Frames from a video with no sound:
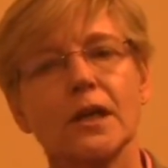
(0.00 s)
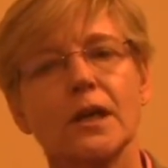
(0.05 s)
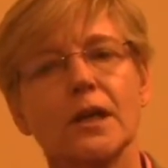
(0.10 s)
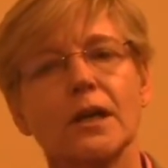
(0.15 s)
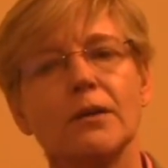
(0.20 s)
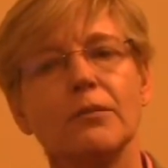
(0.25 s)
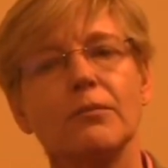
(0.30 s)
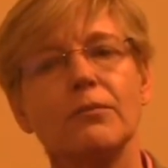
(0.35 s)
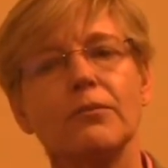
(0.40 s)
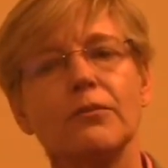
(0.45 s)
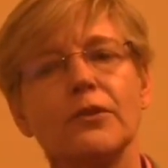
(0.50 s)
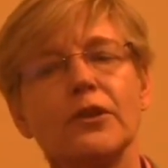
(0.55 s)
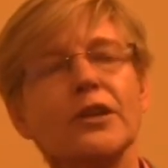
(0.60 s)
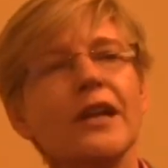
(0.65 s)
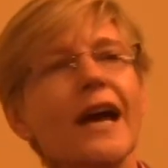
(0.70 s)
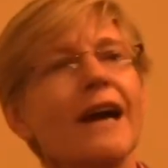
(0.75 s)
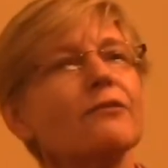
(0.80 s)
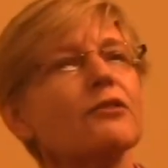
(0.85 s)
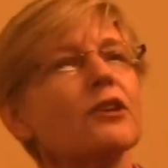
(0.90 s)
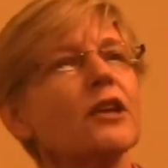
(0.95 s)
Um, the
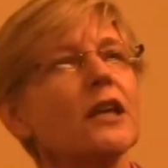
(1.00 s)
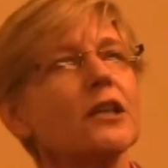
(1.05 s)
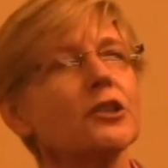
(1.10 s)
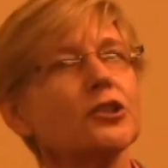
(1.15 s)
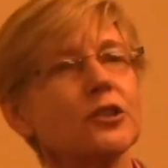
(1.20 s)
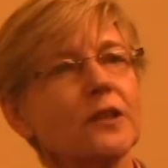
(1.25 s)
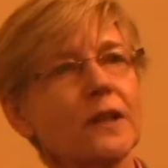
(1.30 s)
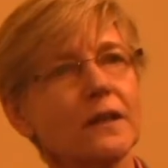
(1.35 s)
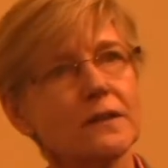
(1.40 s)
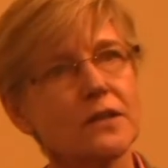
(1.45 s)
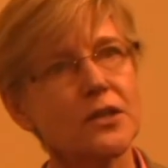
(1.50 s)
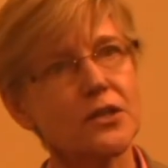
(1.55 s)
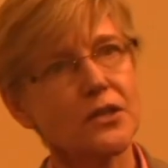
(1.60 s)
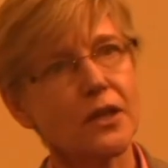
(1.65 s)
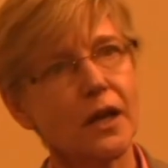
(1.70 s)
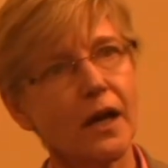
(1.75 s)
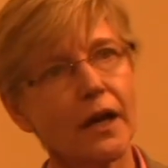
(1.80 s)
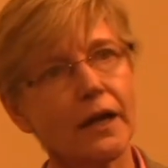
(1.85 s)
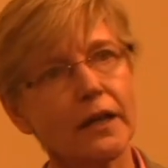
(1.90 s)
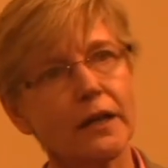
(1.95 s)
navigation and
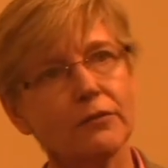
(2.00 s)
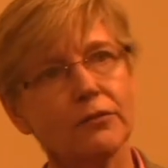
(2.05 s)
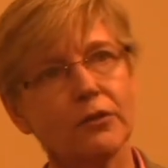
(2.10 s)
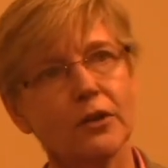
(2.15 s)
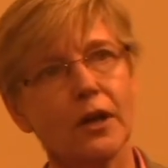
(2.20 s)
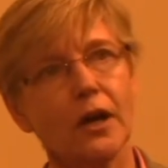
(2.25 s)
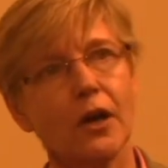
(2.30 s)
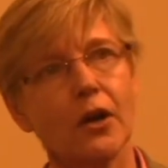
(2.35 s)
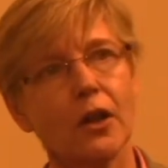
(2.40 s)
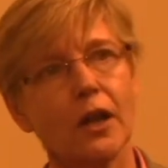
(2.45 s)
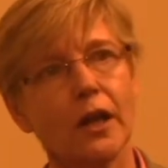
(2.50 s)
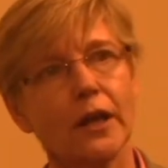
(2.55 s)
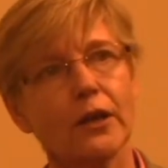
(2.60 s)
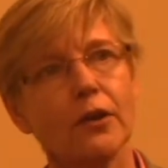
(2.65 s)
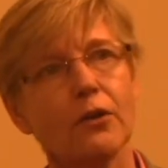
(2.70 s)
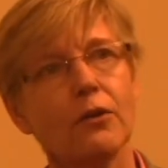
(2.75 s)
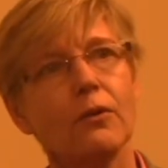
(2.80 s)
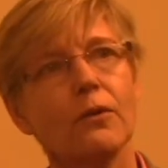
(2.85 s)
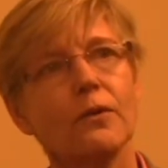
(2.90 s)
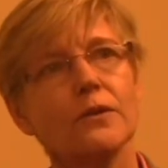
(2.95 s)
design of an online
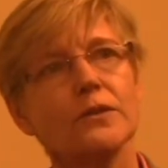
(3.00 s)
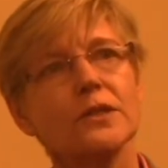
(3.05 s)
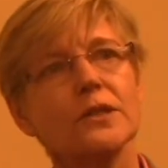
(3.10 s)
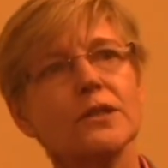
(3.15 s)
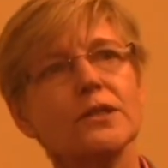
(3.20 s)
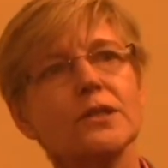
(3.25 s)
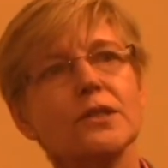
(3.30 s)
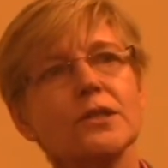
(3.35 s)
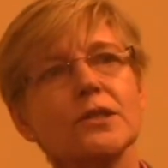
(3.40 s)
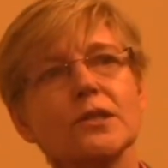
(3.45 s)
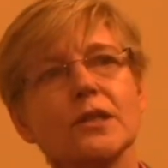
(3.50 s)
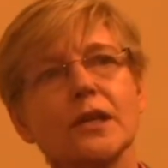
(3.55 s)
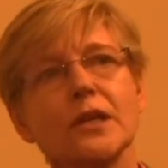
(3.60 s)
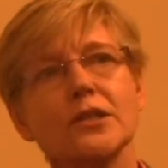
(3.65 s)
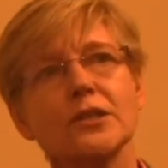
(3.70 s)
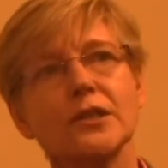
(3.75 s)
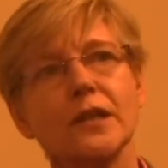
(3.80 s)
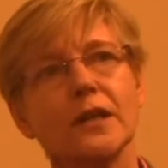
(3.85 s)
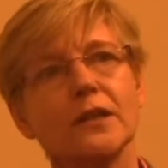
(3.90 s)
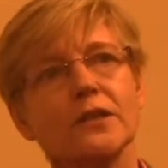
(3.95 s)
course, is it
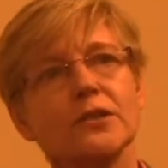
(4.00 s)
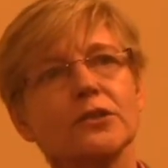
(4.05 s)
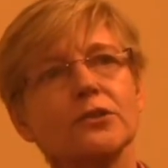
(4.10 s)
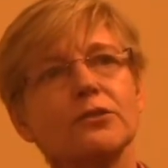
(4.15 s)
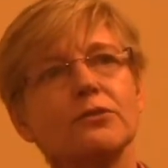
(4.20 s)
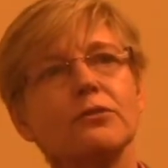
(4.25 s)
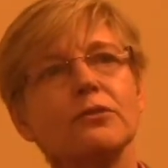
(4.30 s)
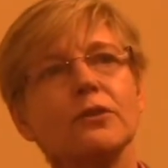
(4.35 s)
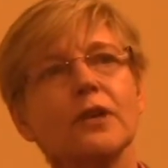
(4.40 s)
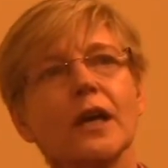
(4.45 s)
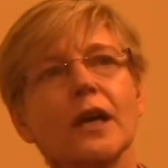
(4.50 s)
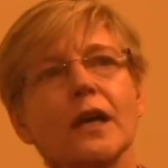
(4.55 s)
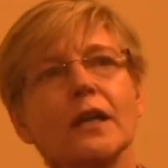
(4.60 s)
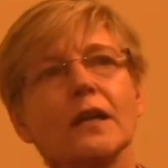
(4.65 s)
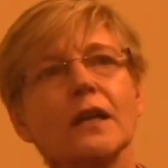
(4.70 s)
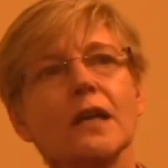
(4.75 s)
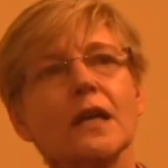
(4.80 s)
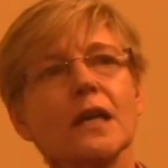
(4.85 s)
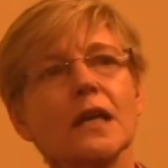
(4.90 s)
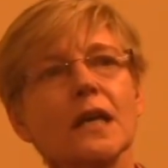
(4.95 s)
such that a student
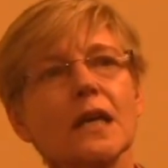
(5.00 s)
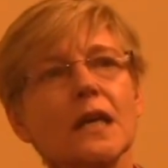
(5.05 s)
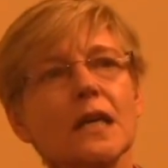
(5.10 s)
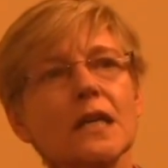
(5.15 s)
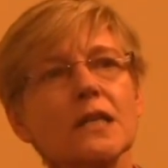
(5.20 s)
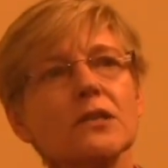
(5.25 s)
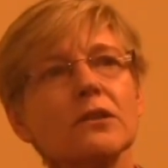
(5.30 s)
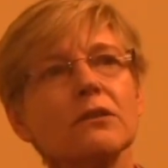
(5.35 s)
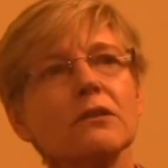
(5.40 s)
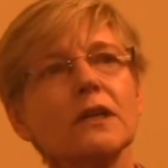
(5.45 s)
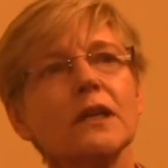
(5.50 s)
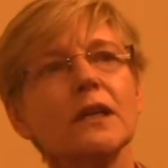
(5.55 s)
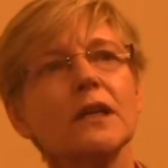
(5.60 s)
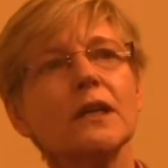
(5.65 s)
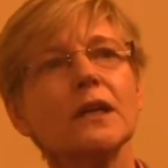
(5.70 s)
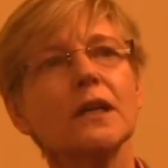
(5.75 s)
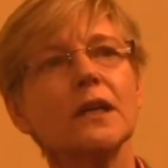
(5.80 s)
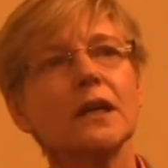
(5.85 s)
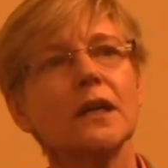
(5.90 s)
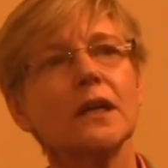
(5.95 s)
can easily